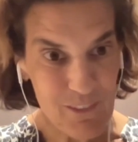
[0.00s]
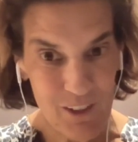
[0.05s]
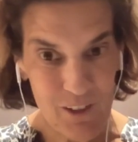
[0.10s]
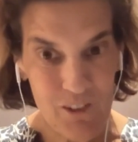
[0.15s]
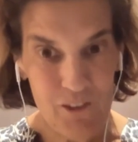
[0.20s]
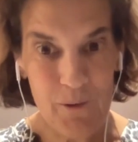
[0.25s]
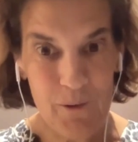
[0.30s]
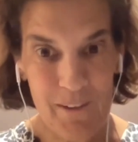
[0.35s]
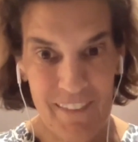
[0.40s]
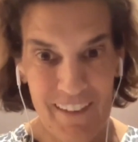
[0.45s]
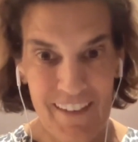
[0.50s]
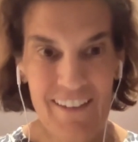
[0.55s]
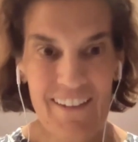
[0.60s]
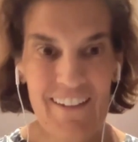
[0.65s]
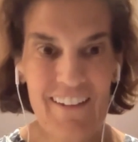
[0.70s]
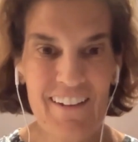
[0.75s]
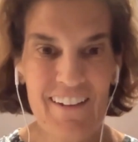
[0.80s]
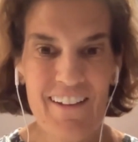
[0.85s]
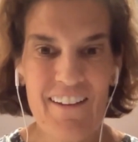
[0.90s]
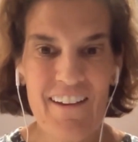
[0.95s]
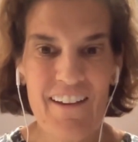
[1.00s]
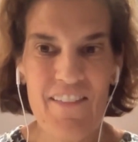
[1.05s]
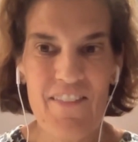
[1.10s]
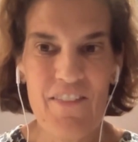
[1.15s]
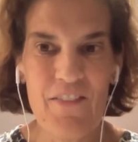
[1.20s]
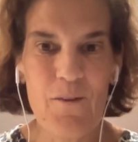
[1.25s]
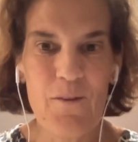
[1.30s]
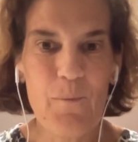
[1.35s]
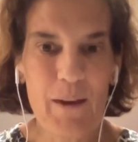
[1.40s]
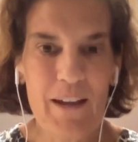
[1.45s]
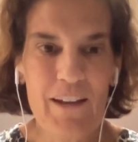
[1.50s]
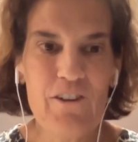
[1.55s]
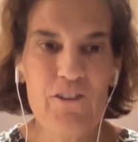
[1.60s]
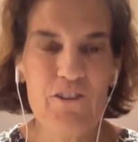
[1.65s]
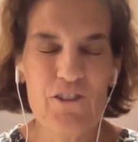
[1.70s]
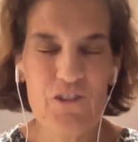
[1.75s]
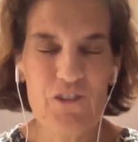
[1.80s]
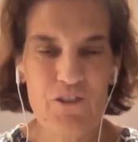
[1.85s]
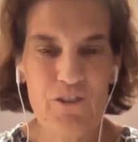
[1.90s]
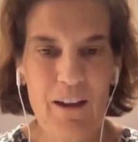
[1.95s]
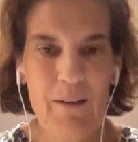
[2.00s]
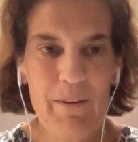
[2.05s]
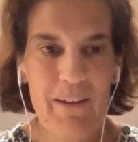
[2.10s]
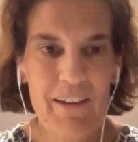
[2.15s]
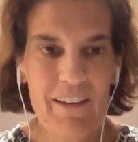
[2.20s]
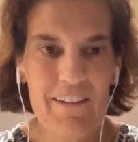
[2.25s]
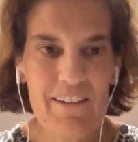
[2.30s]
So I think the way you're describing it